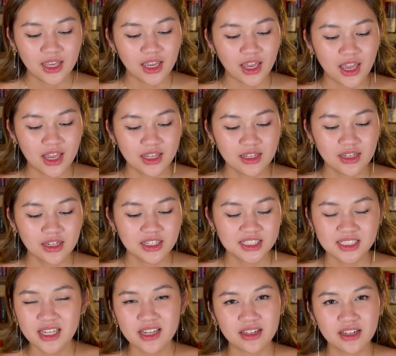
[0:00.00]
And it's
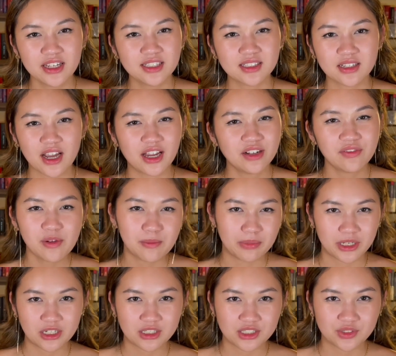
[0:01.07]
like, it's kind of a
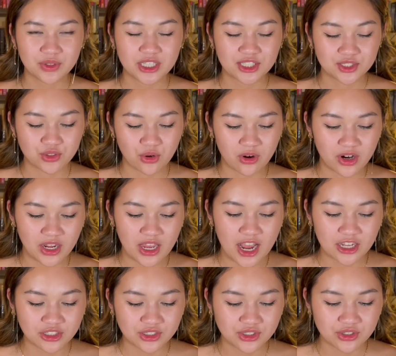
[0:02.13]
bittersweet story.
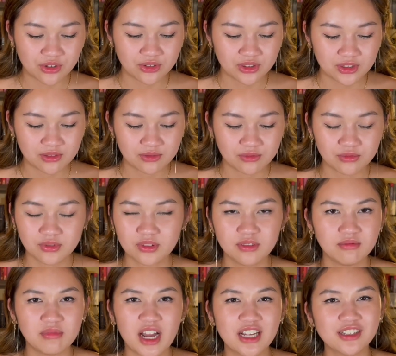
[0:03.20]
I just don't
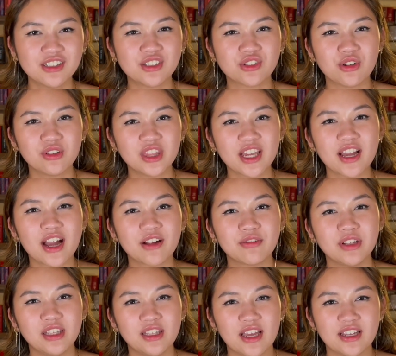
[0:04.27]
I just don't think I
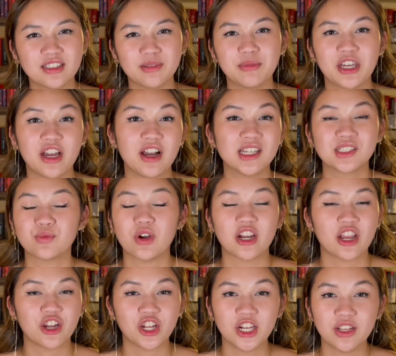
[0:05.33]
really liked it because when
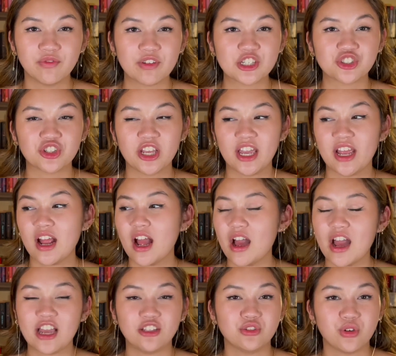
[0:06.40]
I couldn't envision it,
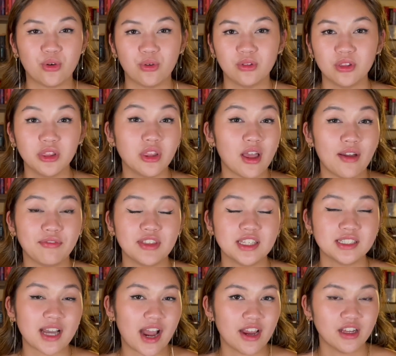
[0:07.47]
I don't love the
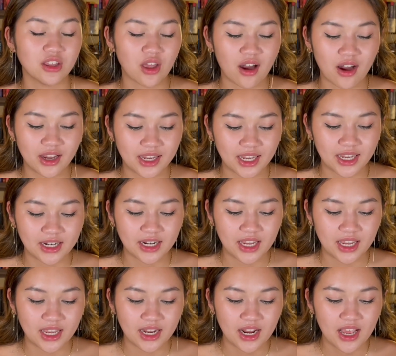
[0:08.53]
dialogue in
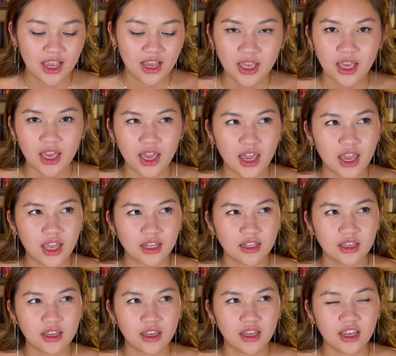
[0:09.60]
it, and
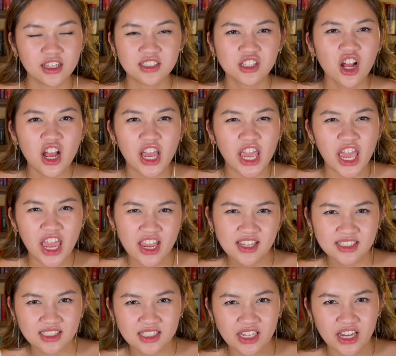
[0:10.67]
it's not
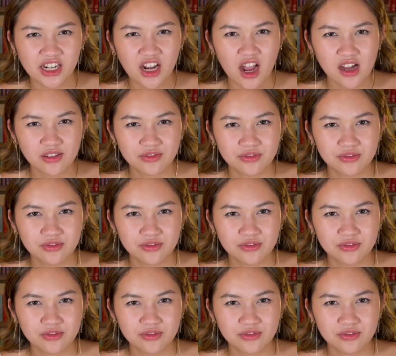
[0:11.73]
angsty enough.